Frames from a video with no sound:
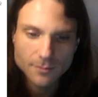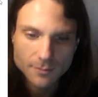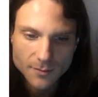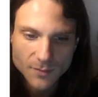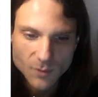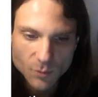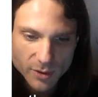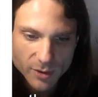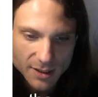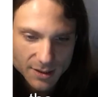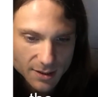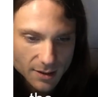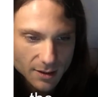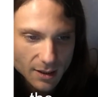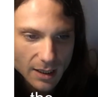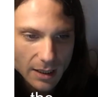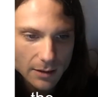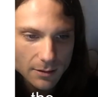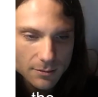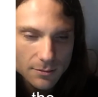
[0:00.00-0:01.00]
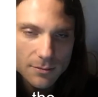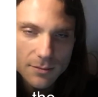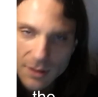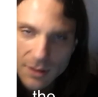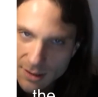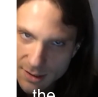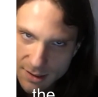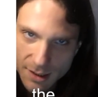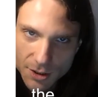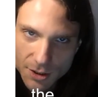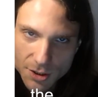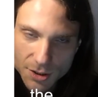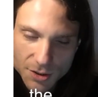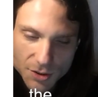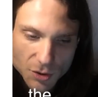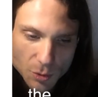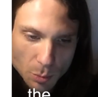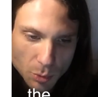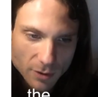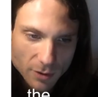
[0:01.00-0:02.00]
We get to that in section
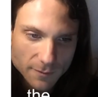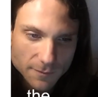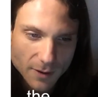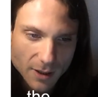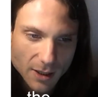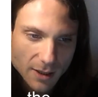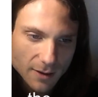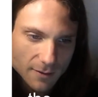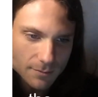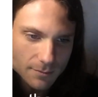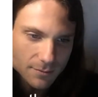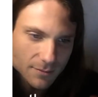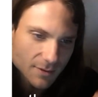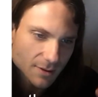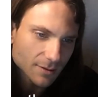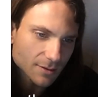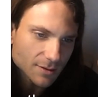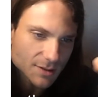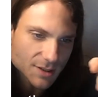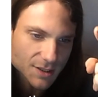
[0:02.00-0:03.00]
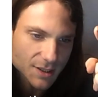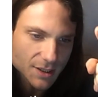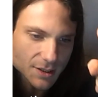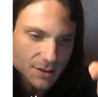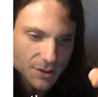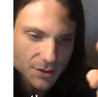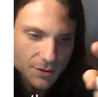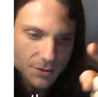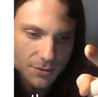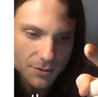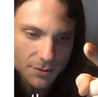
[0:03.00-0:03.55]
2.5. Stay tuned.